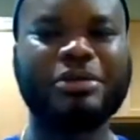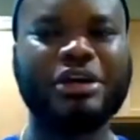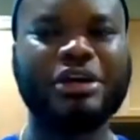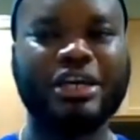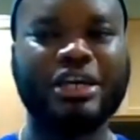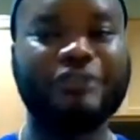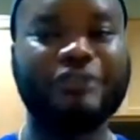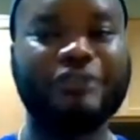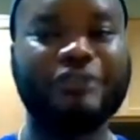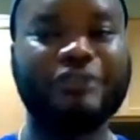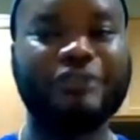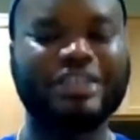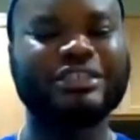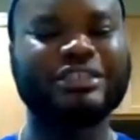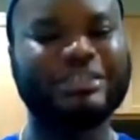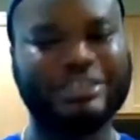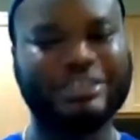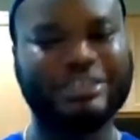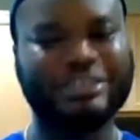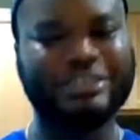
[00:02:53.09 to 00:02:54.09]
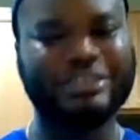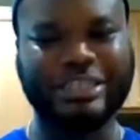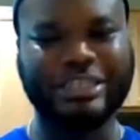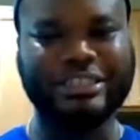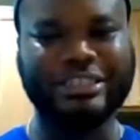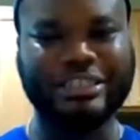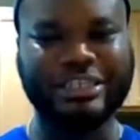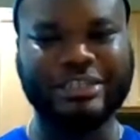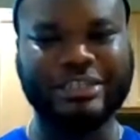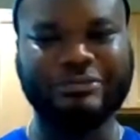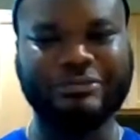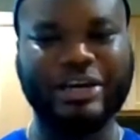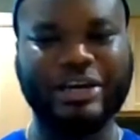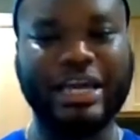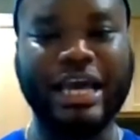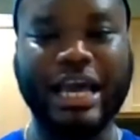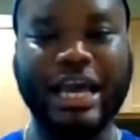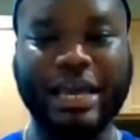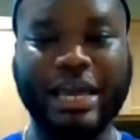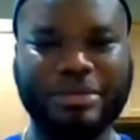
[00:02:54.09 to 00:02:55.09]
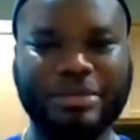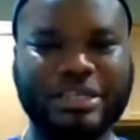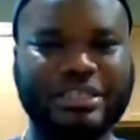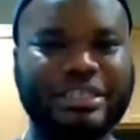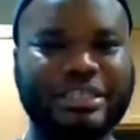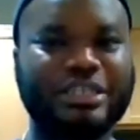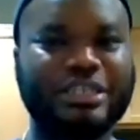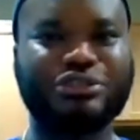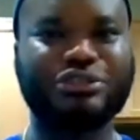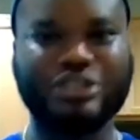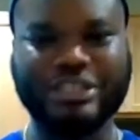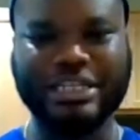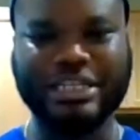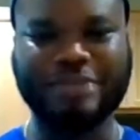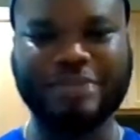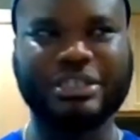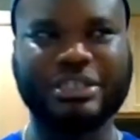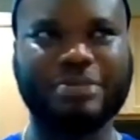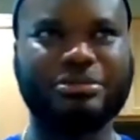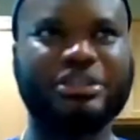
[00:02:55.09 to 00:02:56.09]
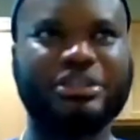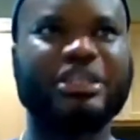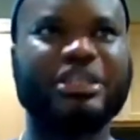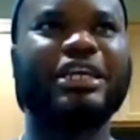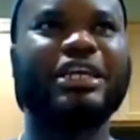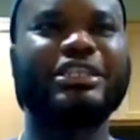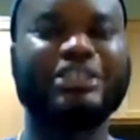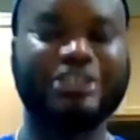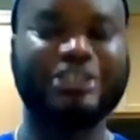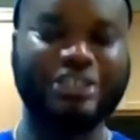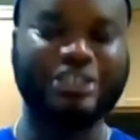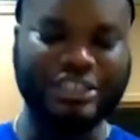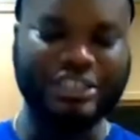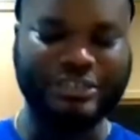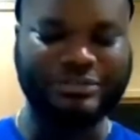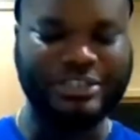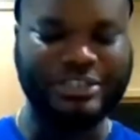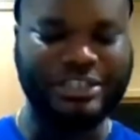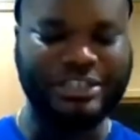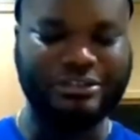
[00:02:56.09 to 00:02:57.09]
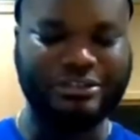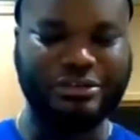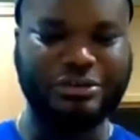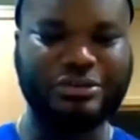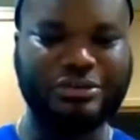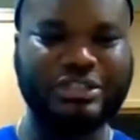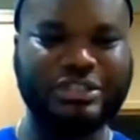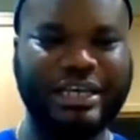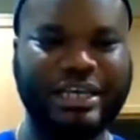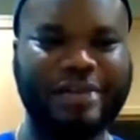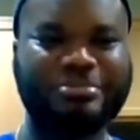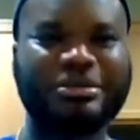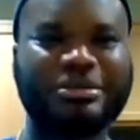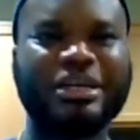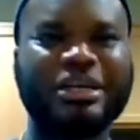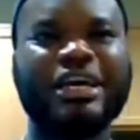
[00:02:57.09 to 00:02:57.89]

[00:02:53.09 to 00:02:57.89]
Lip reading: It first started texting it via iMessage or Snapchat, but then I shifted to Notes app.